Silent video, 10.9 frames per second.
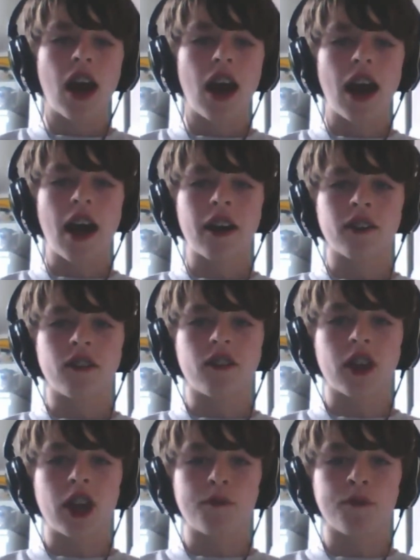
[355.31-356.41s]
And
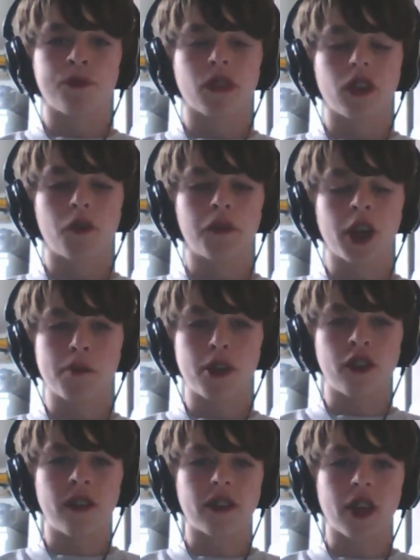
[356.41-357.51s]
we're going to be using
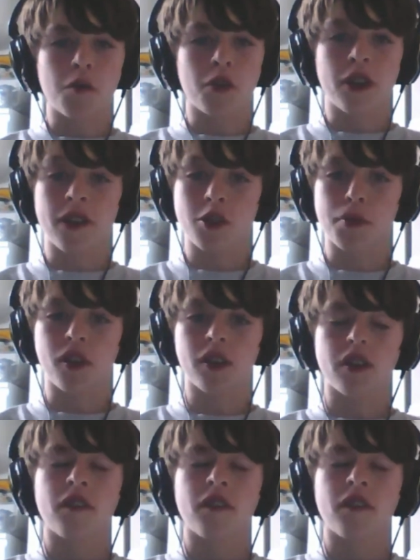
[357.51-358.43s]
the same one in this build,